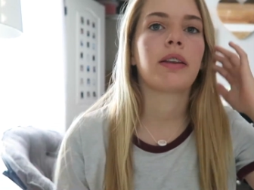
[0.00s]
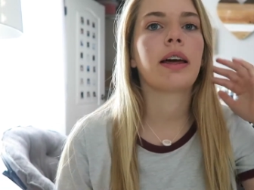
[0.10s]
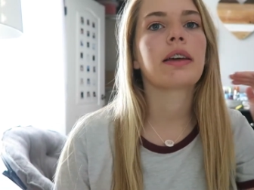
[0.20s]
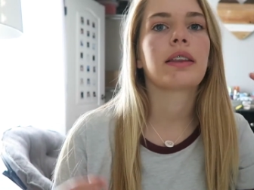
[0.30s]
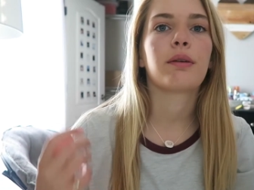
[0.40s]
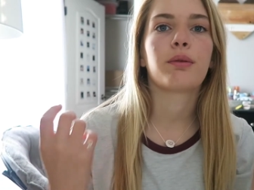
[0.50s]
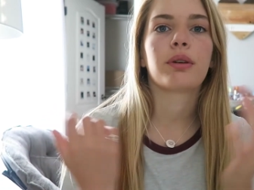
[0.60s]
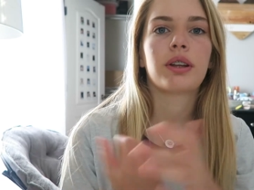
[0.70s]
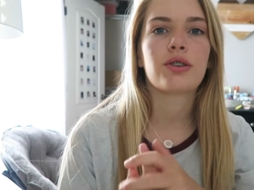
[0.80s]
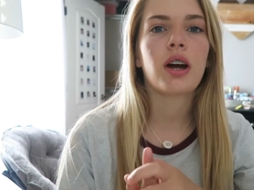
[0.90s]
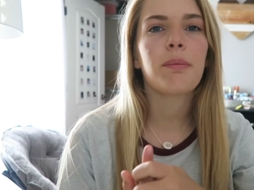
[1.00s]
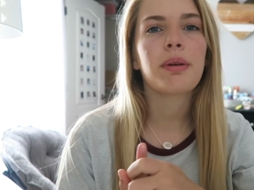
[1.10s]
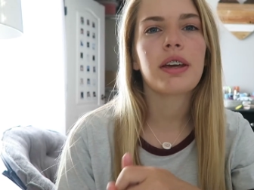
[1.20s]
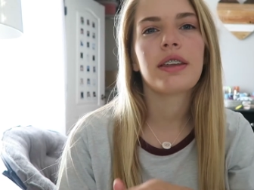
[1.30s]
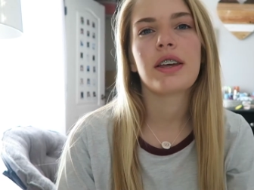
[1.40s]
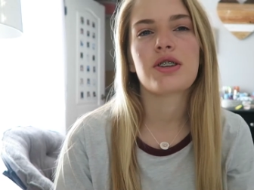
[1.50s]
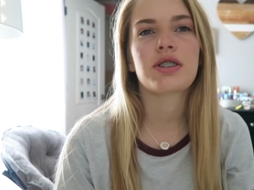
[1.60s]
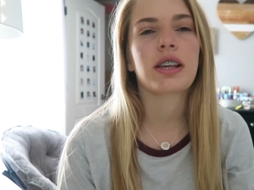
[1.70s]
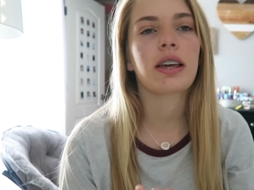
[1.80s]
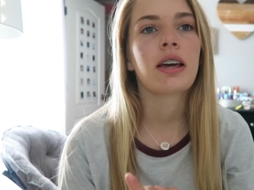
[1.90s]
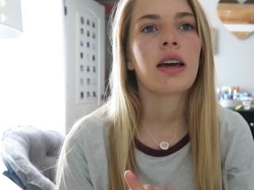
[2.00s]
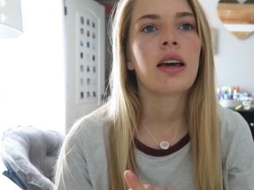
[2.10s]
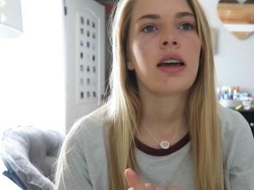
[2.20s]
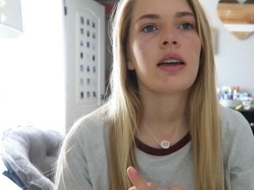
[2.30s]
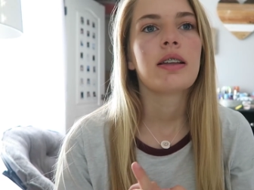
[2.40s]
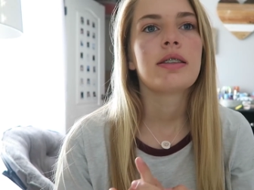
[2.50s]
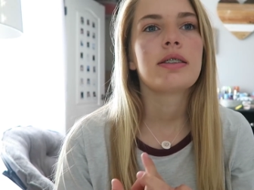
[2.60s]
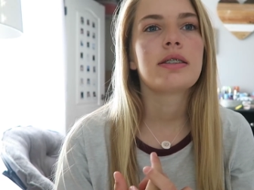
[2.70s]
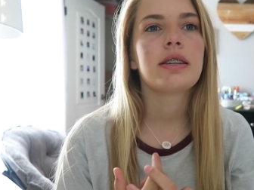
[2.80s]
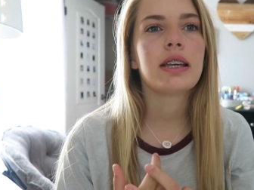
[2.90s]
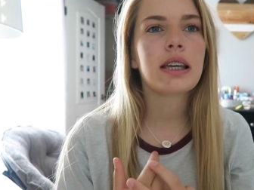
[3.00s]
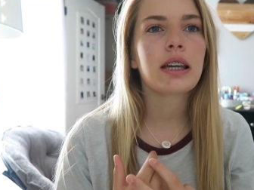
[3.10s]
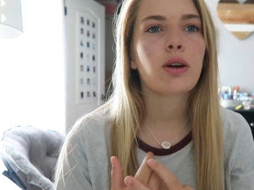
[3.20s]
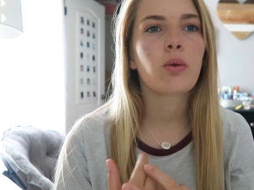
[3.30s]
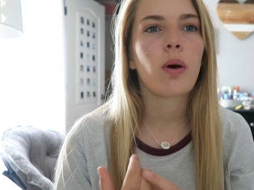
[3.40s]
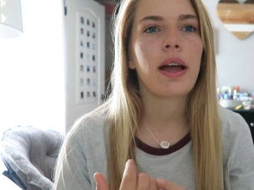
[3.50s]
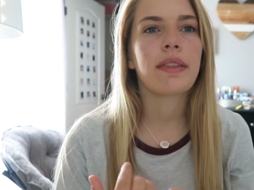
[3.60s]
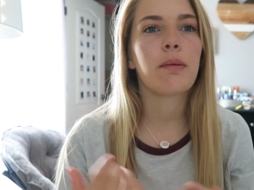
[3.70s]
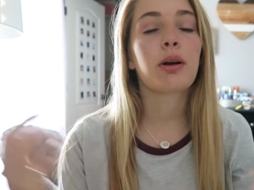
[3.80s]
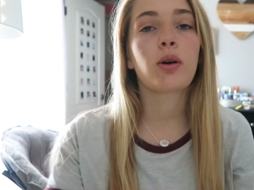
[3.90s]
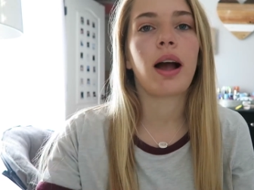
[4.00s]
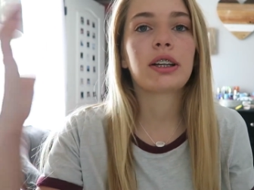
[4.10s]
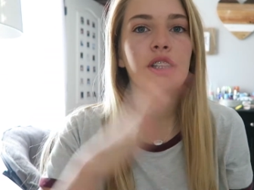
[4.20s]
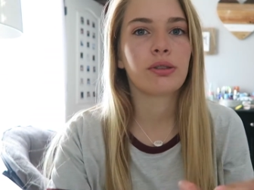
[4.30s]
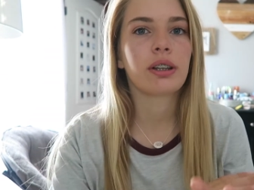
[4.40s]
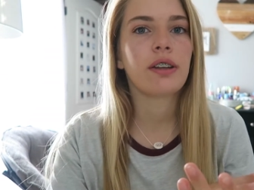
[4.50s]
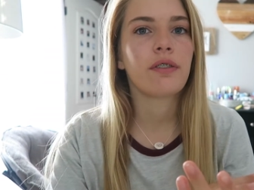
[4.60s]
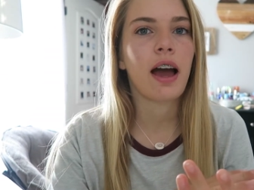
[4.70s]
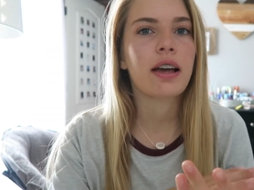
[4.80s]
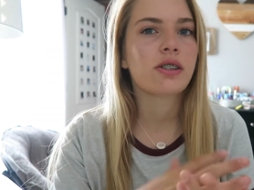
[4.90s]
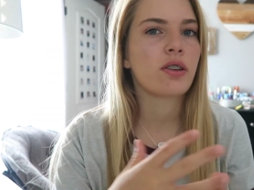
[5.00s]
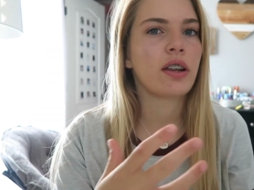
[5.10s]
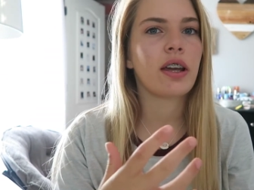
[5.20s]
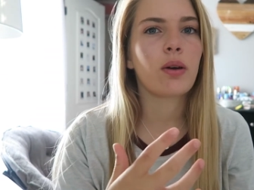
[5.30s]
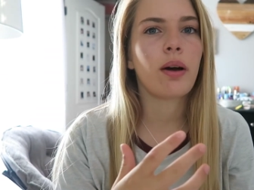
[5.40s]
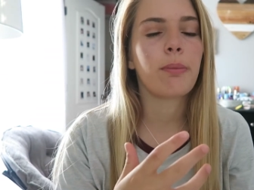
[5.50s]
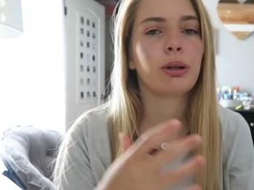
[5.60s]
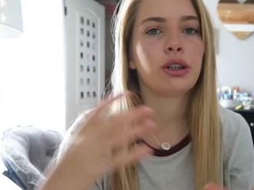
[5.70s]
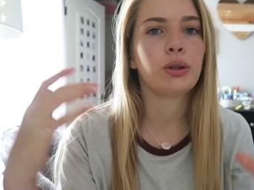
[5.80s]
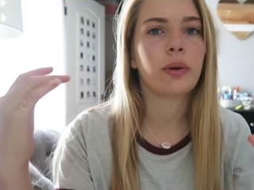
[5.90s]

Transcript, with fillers: Like they were really choppy and they just like didn't quite, they were crashing really fast so they didn't quite push